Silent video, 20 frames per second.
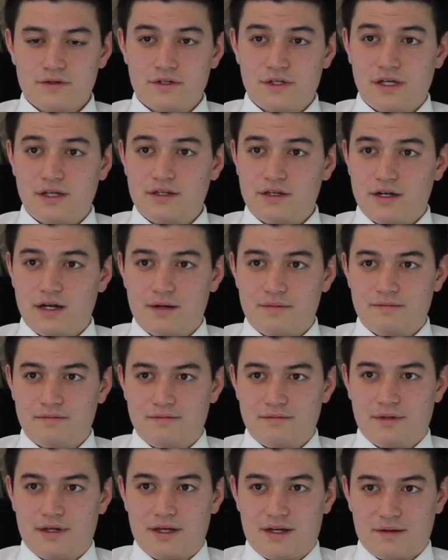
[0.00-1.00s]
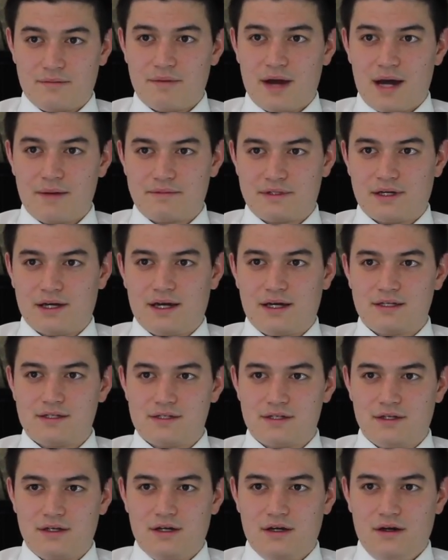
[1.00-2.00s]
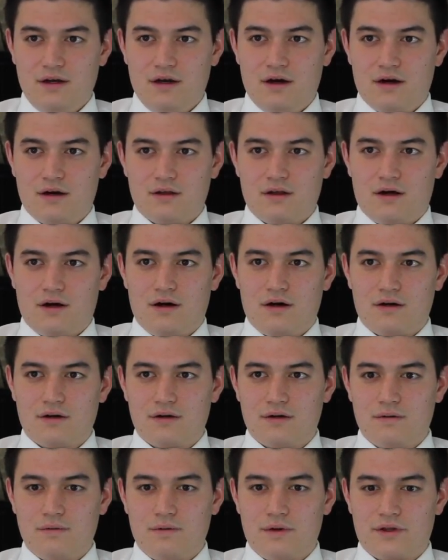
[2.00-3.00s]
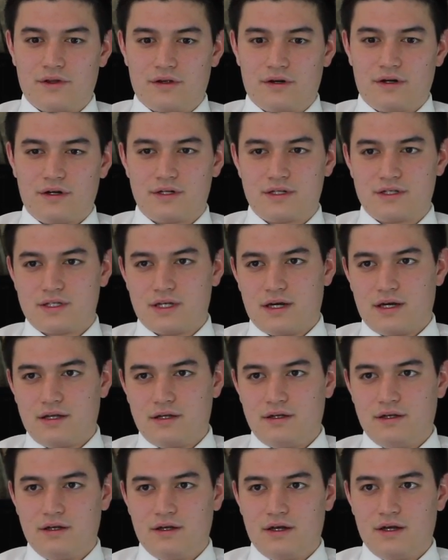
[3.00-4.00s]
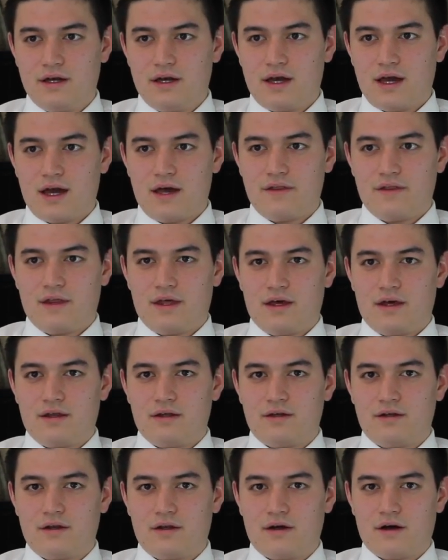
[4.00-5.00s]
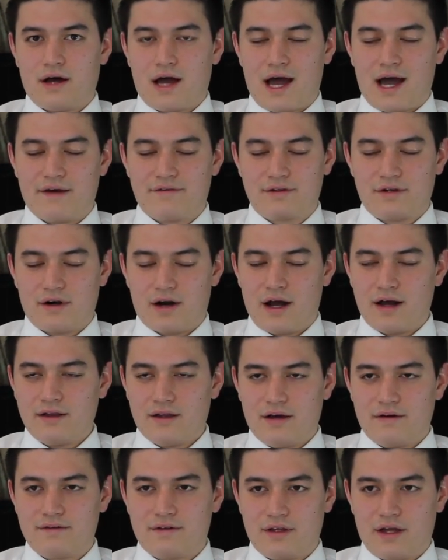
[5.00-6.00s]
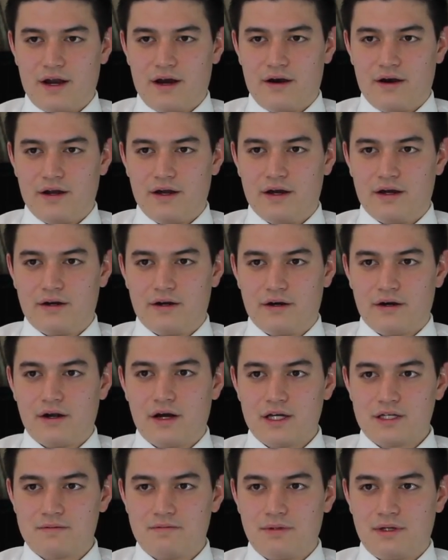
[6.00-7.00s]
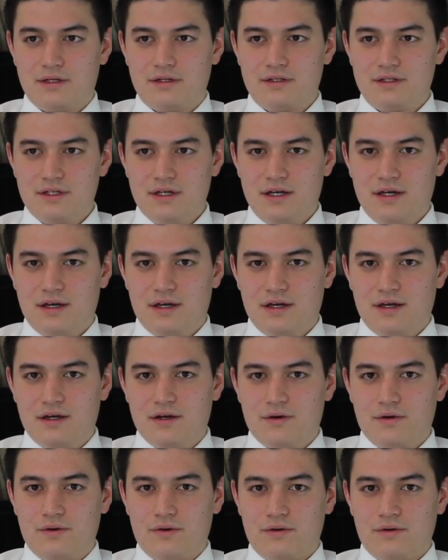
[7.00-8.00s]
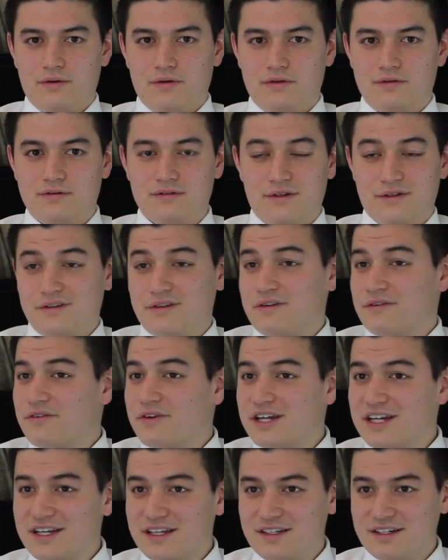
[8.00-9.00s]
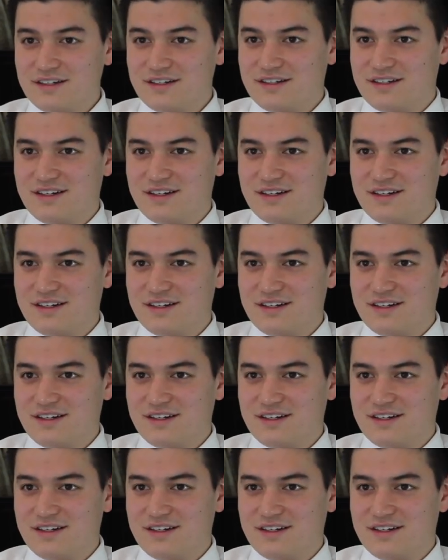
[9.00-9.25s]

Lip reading: ended up getting baptized along with her son, and then after I left the area, her husband, who couldn't read,